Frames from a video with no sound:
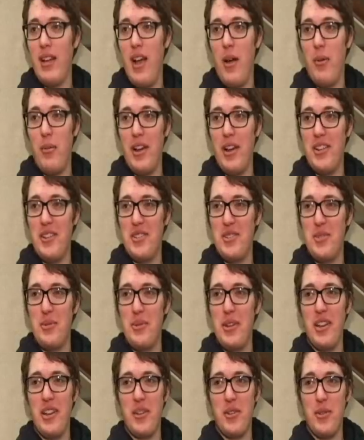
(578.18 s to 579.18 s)
I want
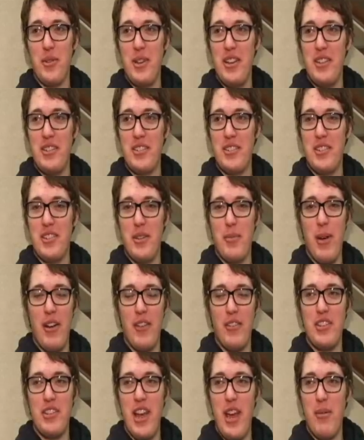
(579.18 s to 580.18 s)
to increase the
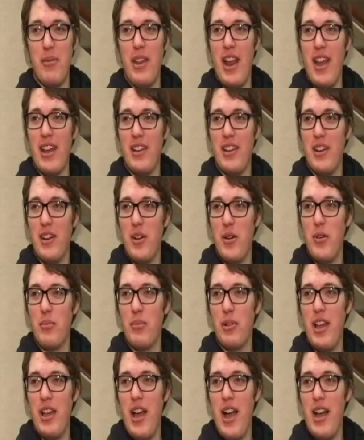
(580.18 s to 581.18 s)
amount of time that I can go
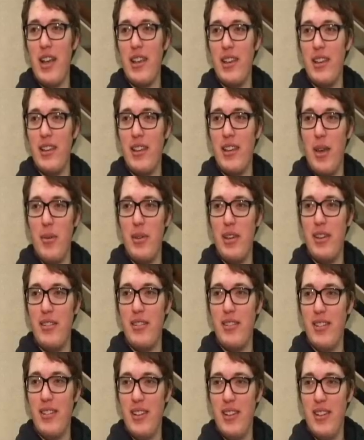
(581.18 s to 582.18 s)
and play hockey. I
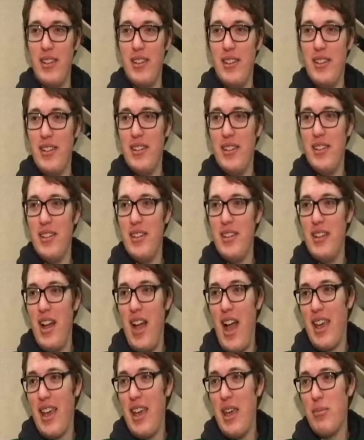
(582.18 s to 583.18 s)
mean,
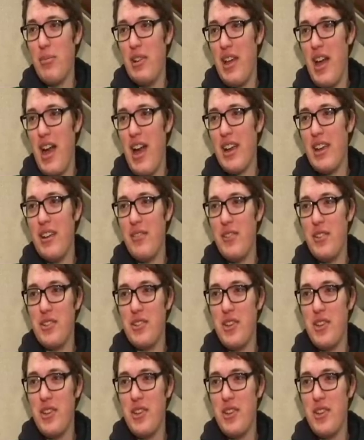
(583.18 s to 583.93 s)
I can't play hockey if there's